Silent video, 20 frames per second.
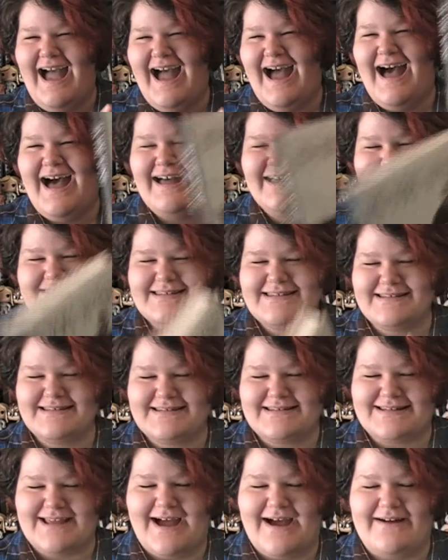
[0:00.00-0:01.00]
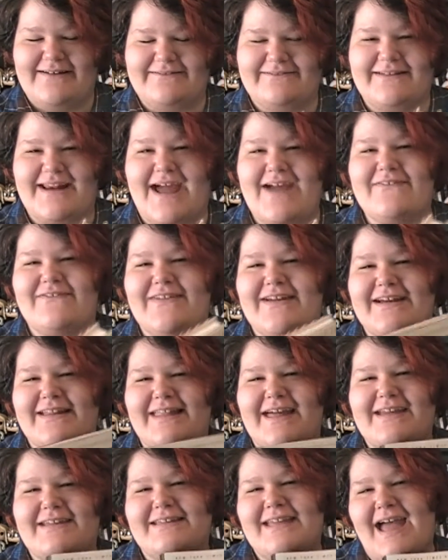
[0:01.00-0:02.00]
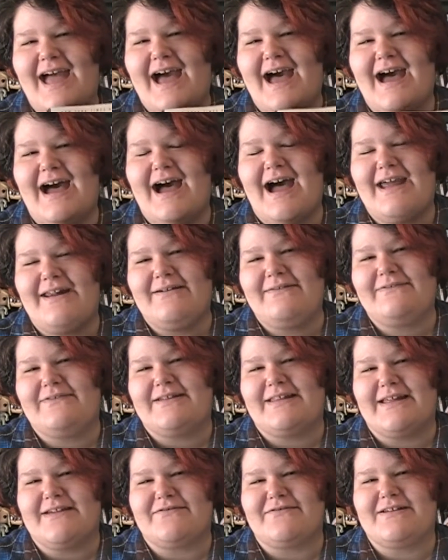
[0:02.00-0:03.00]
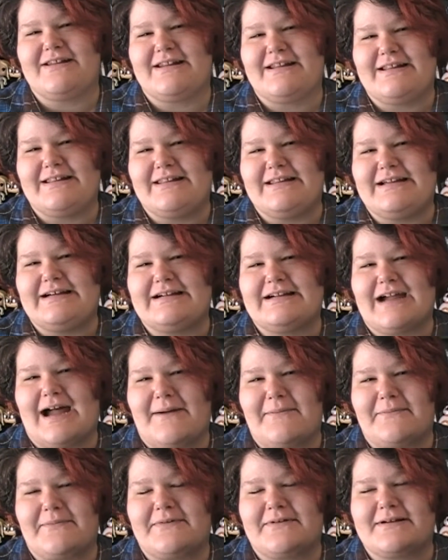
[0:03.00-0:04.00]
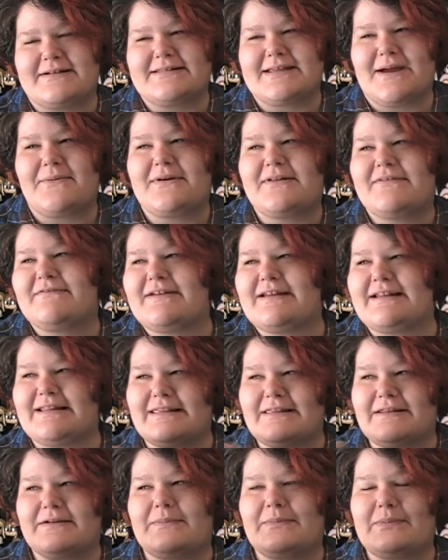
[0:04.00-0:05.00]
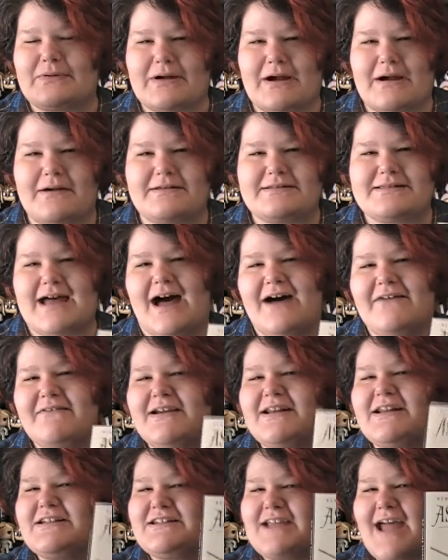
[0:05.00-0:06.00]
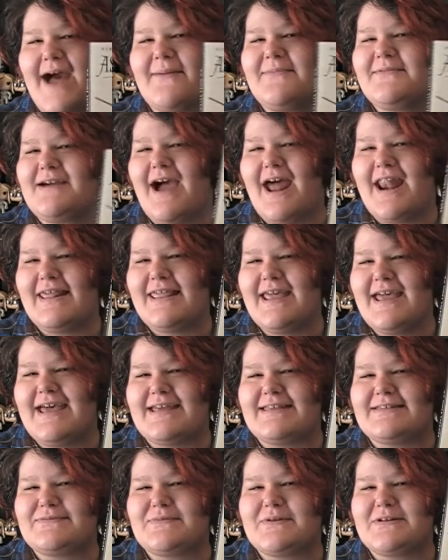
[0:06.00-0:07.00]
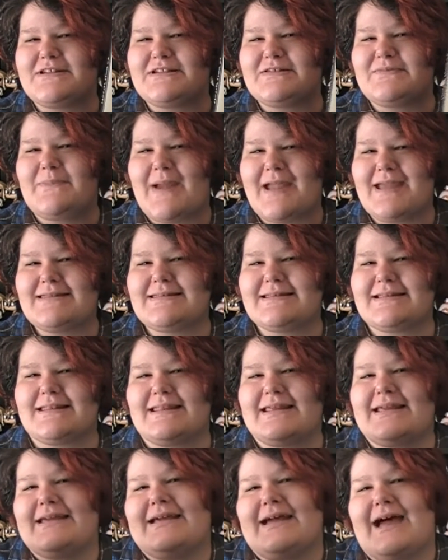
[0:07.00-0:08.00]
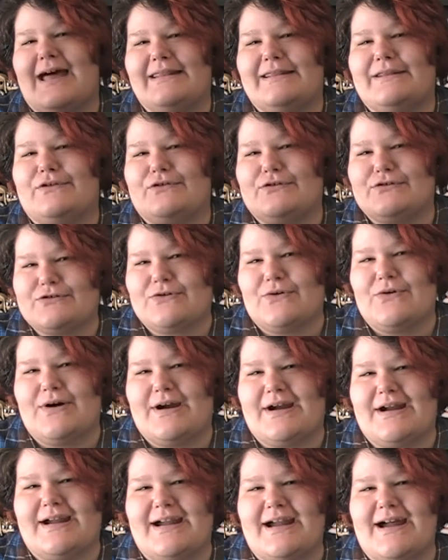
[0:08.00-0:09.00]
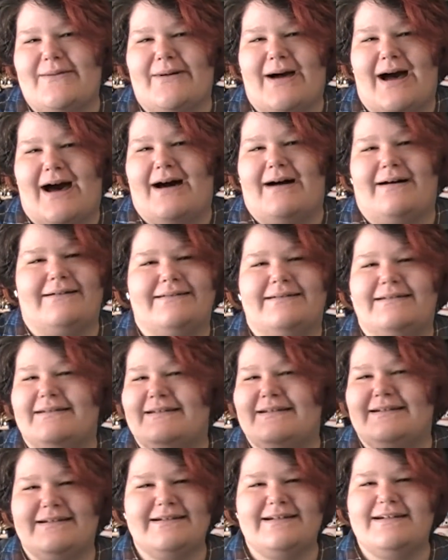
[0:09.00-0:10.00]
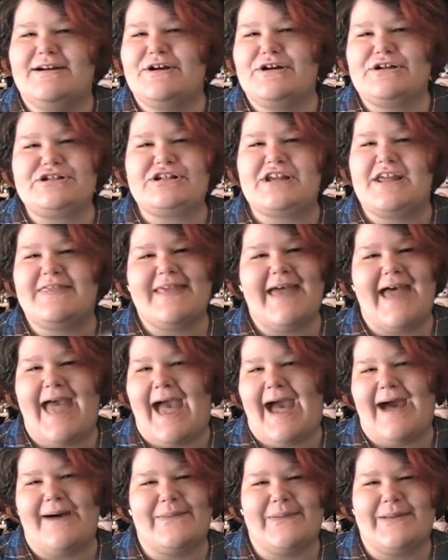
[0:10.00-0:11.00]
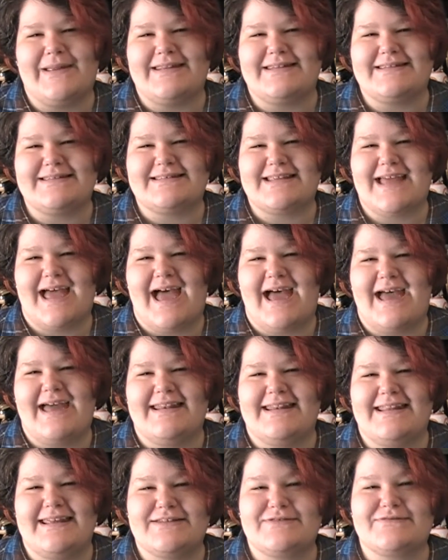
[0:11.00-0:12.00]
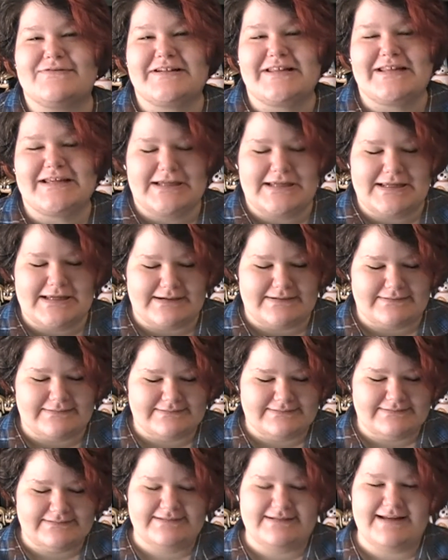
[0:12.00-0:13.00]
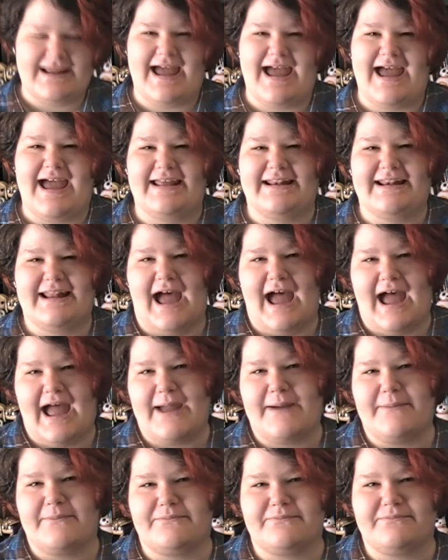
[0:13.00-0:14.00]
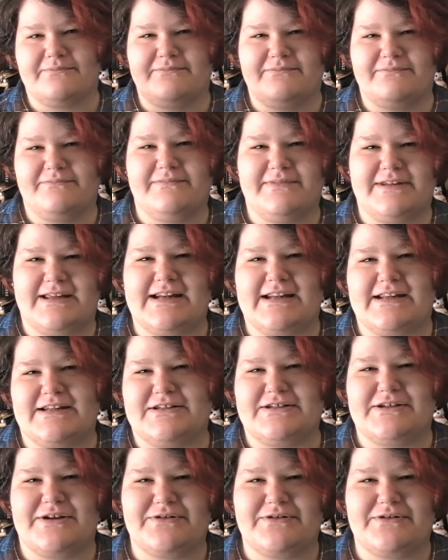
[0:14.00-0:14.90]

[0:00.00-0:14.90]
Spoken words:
So, when I feel like, yeah, I don't feel like reading a little comic books, I want to read a little prose, I'll read a chapter out of this, which is basically a little story about shit that happens, and it's really cute, and I'm getting so